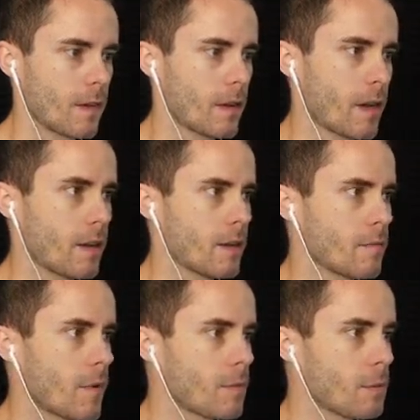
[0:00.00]
Okay.
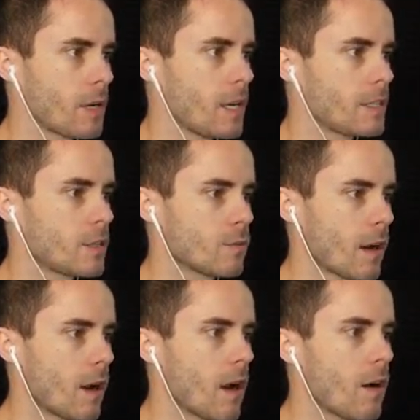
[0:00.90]
Maybe we need to,
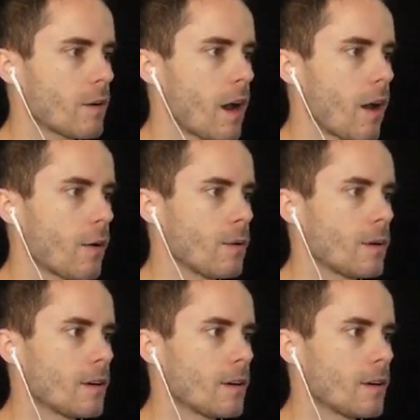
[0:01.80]
oh no.